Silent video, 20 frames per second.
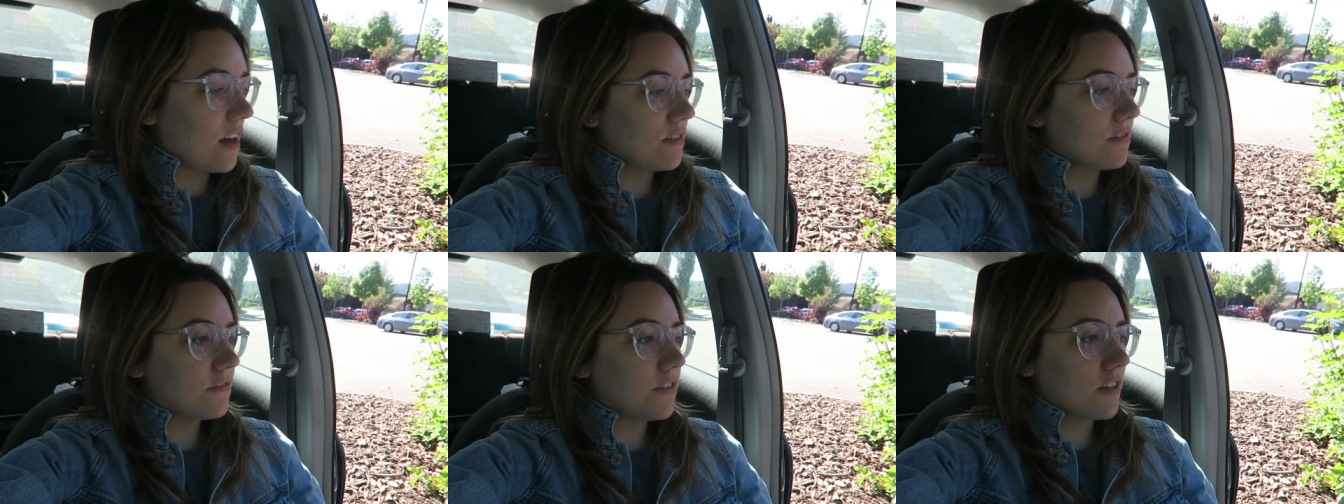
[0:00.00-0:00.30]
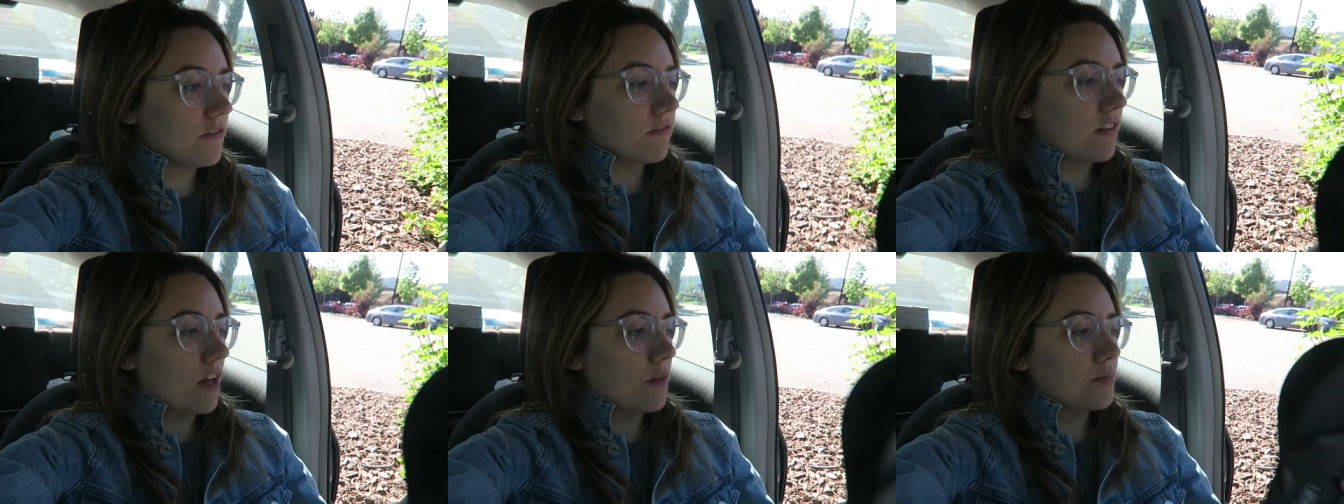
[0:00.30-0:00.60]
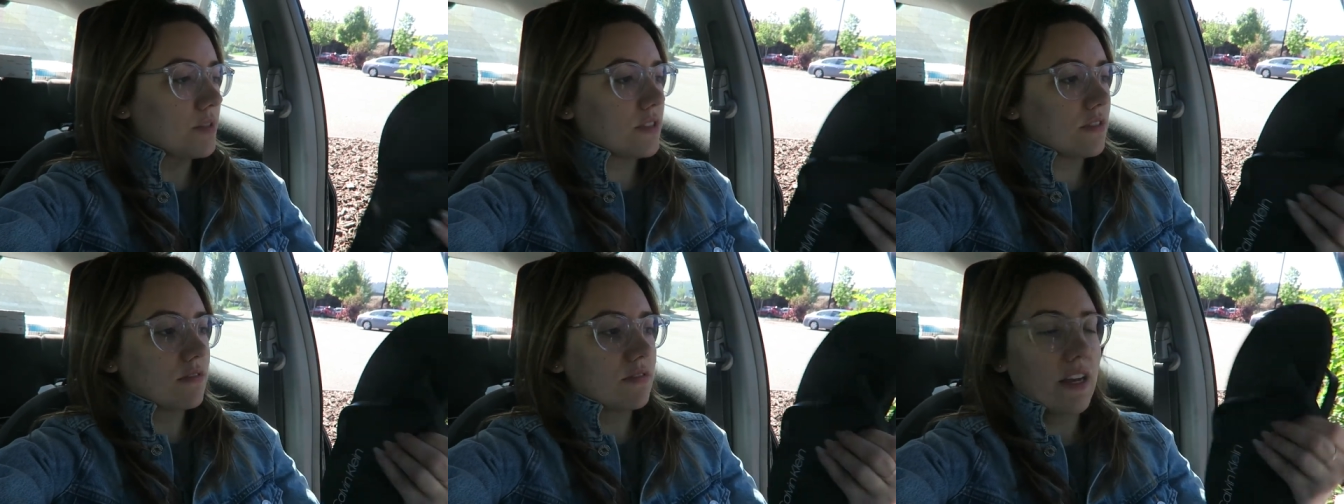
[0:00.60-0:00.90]
have
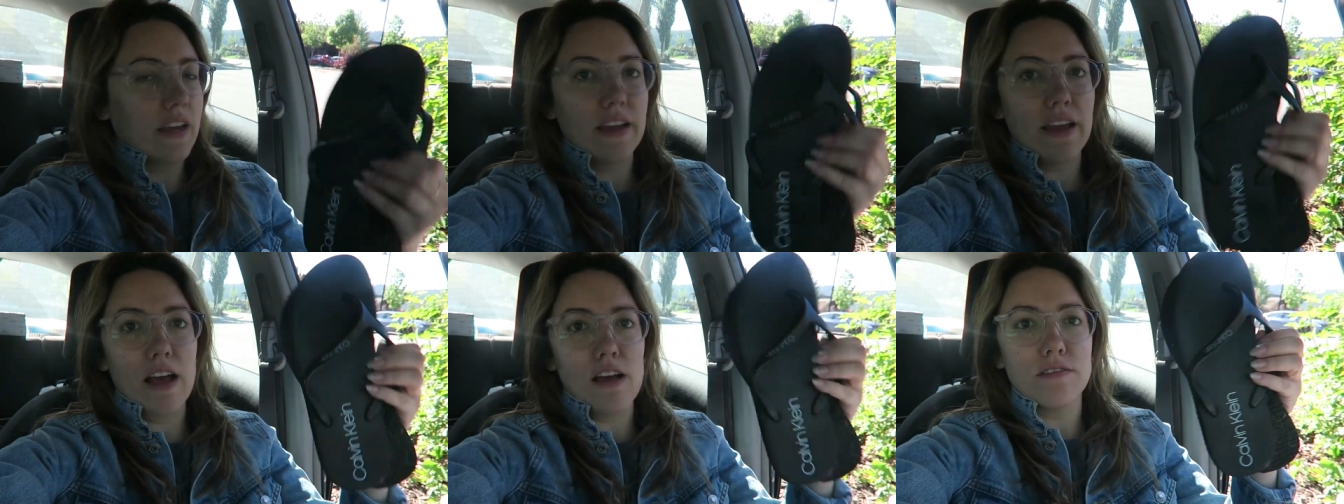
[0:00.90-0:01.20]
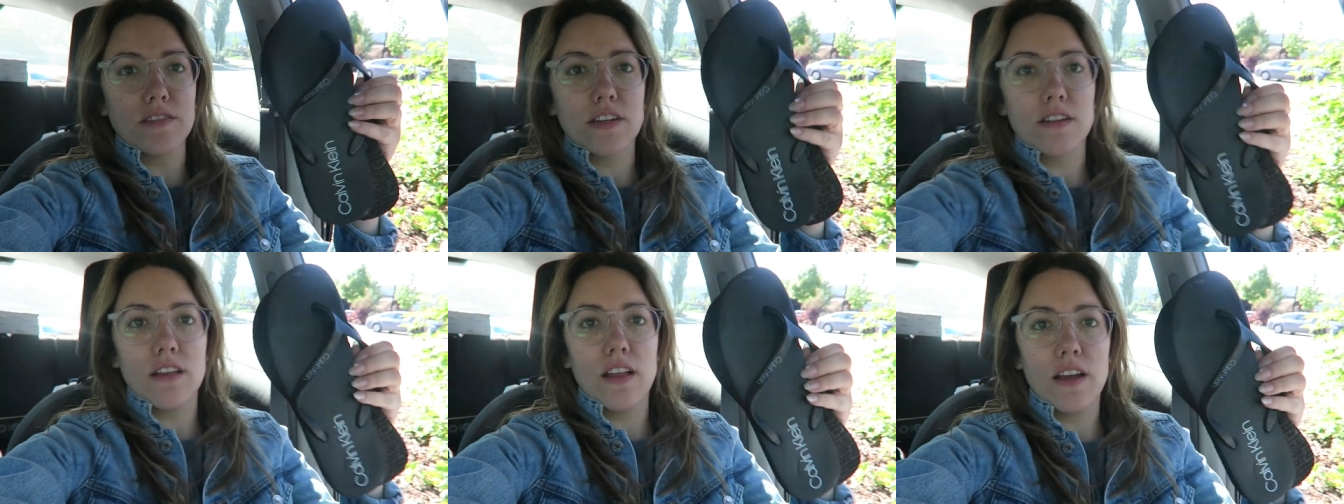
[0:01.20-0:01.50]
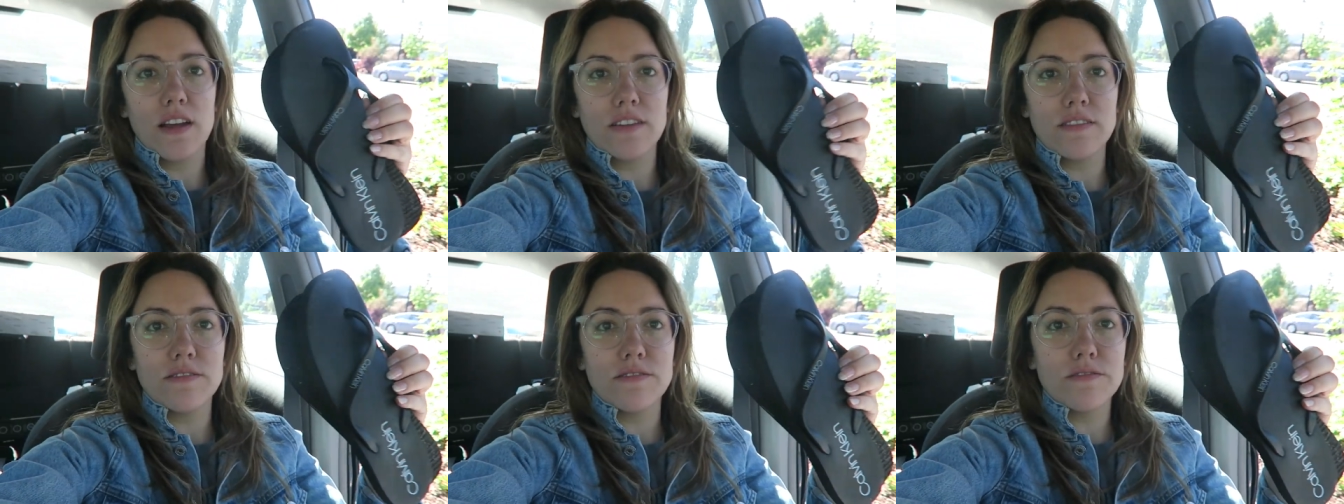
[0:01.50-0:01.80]
flip-flops, like Calvin
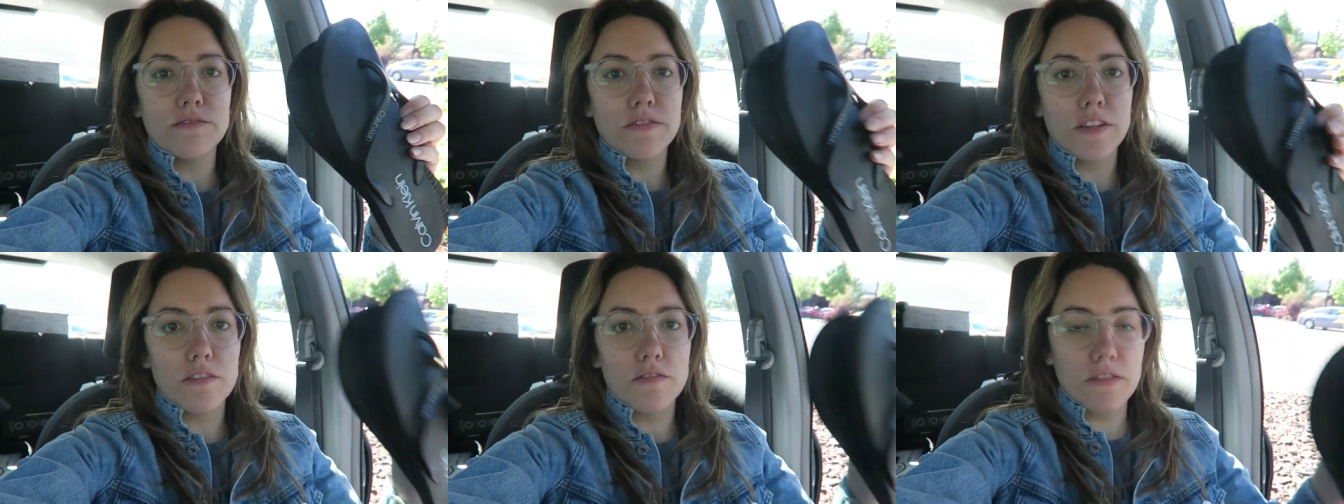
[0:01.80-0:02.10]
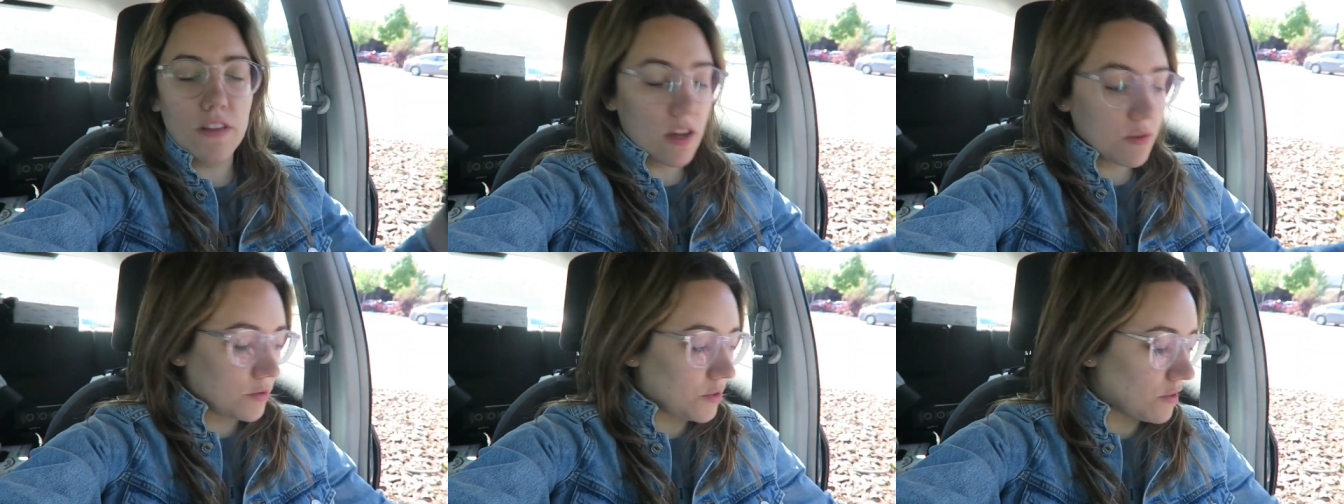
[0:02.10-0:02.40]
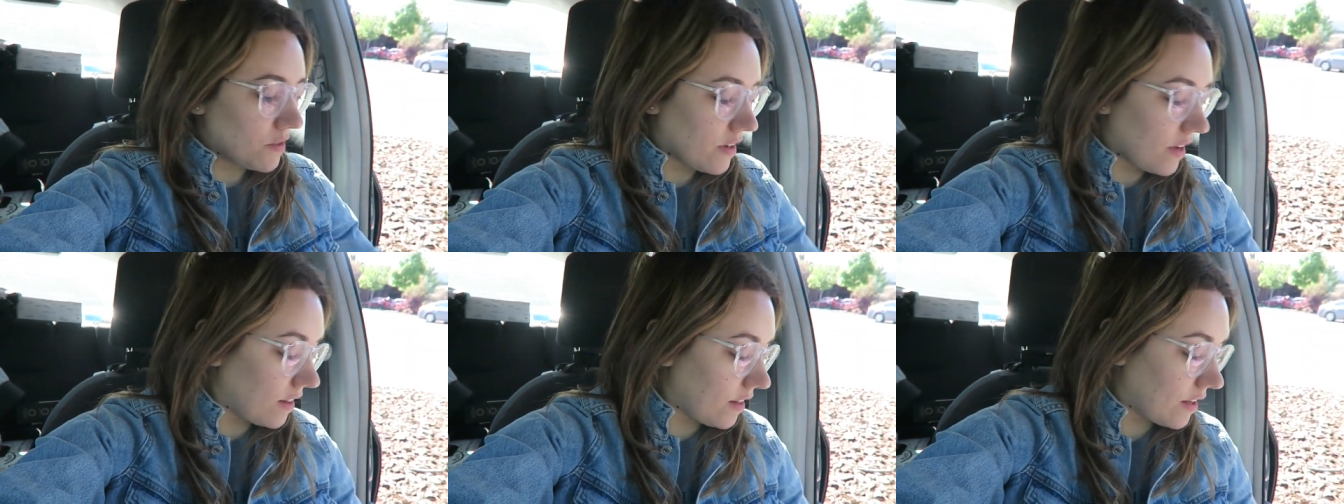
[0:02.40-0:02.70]
Klein flip-flops.
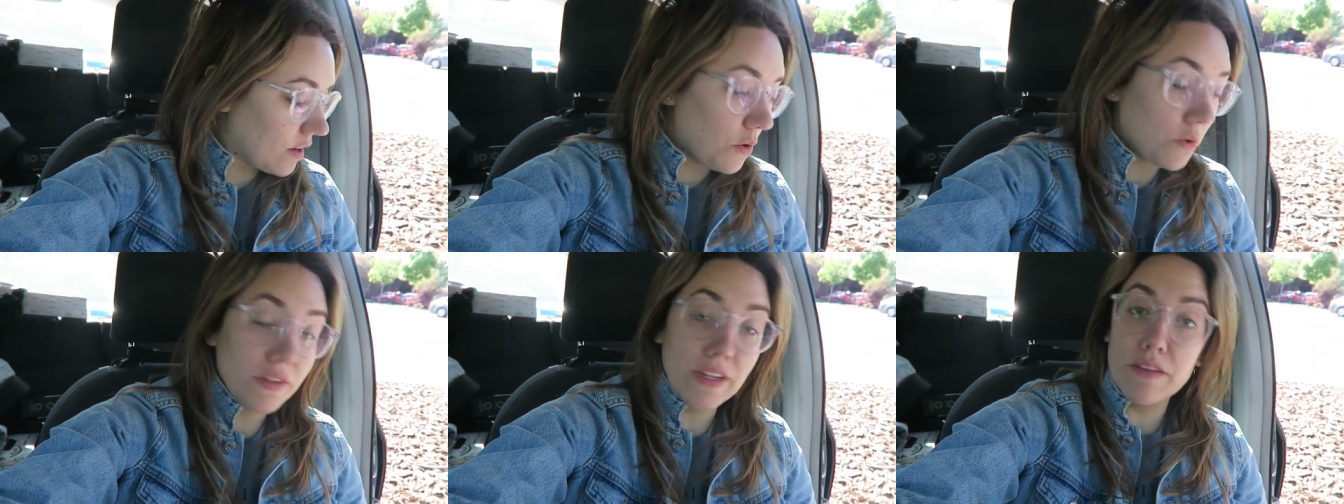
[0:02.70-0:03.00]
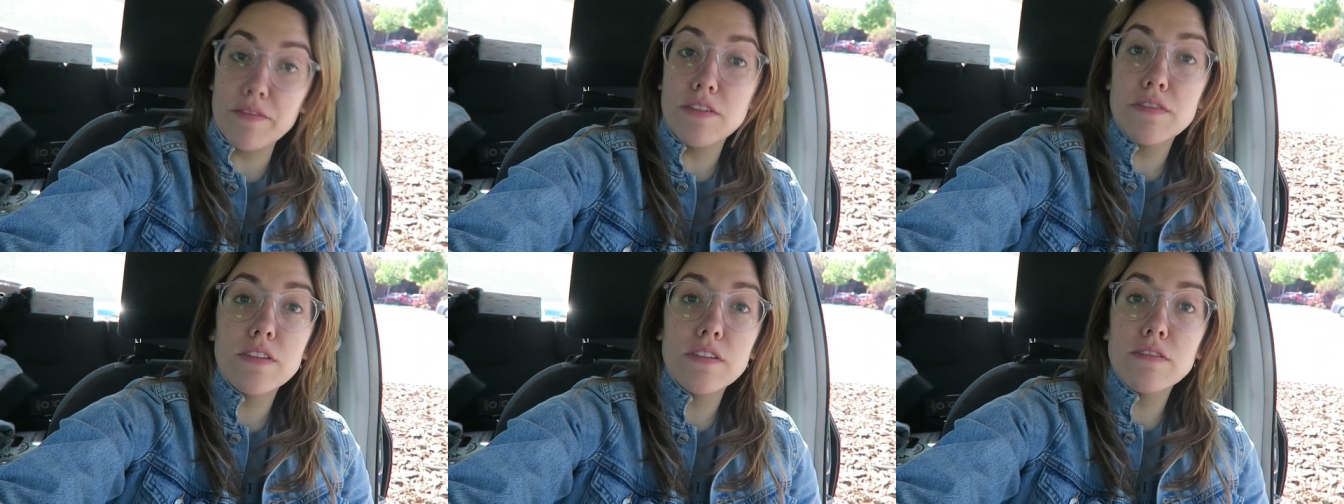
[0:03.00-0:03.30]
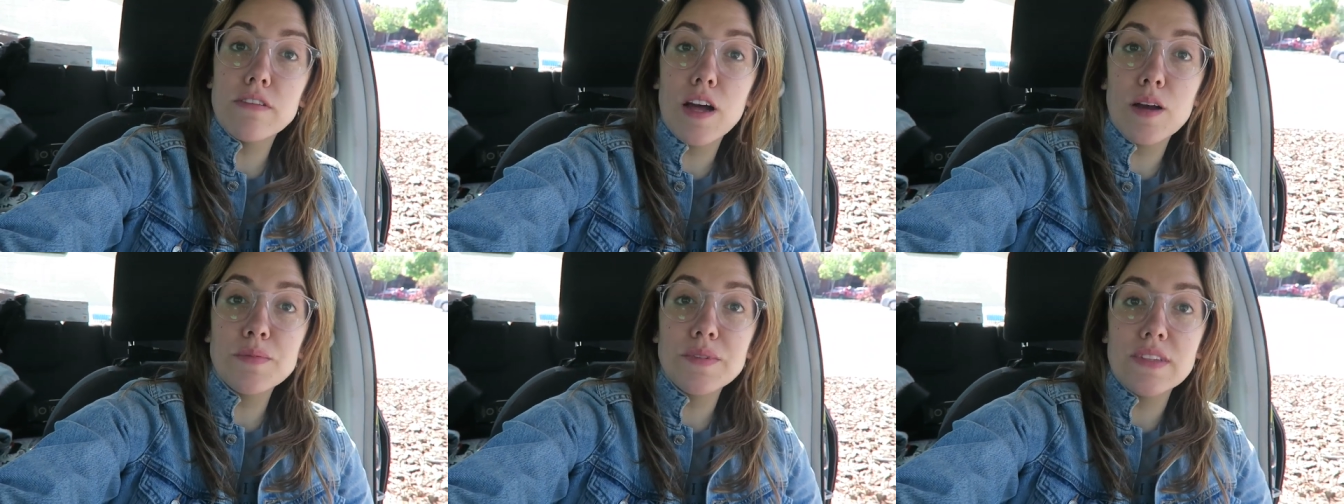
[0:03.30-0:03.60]
You can get like Old Navy
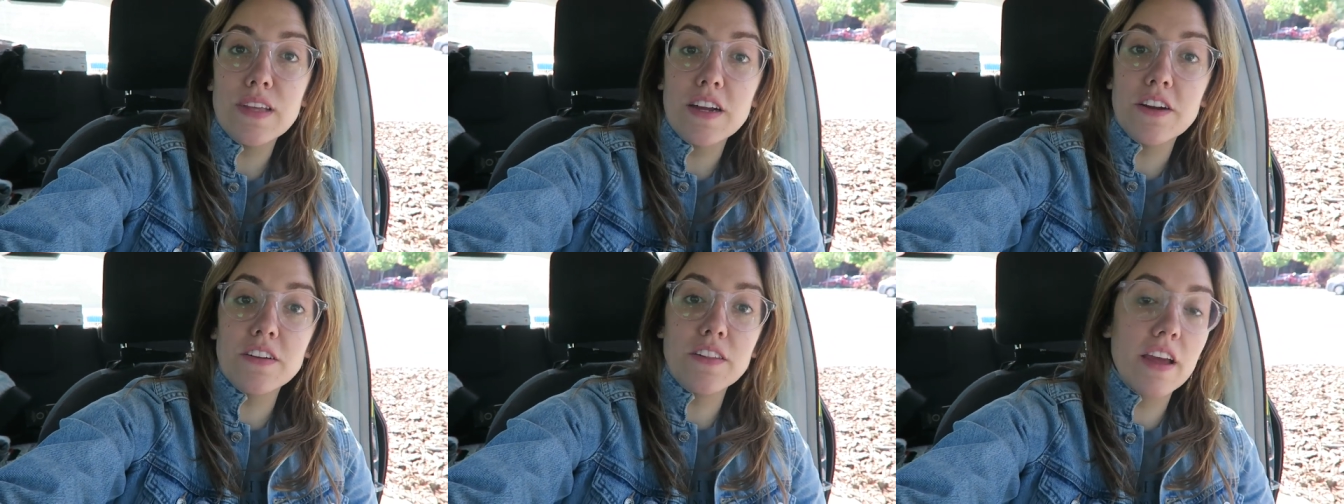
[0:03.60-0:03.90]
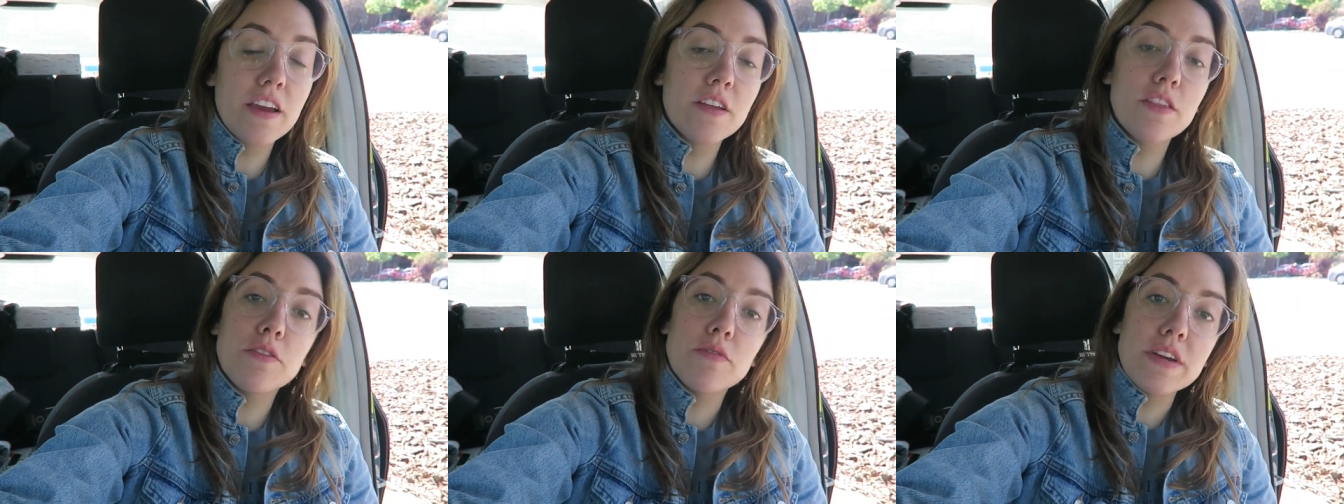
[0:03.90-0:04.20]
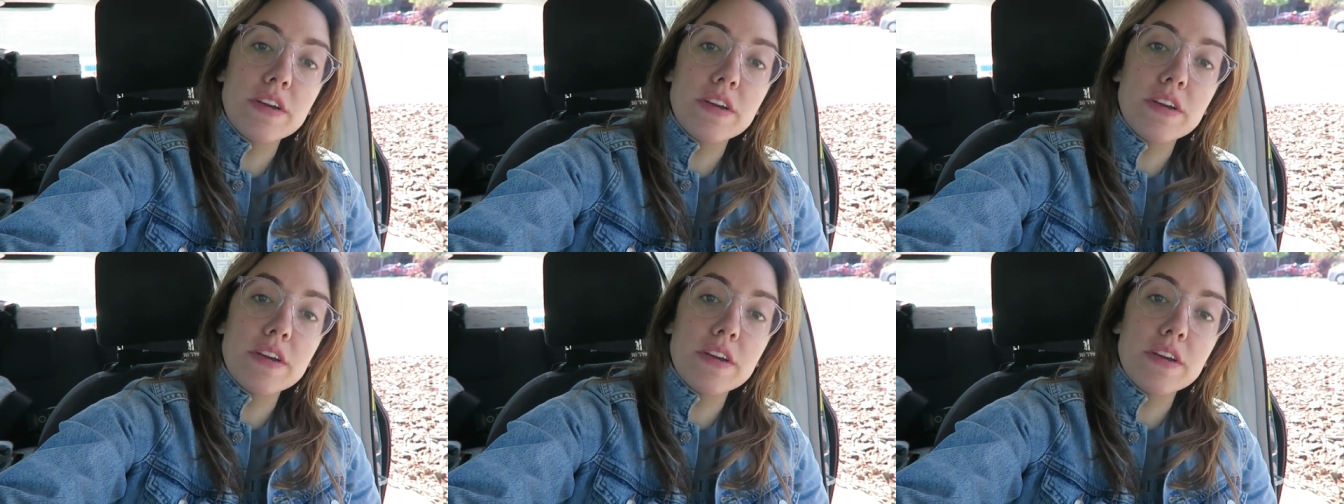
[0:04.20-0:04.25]
flip-flops. They are like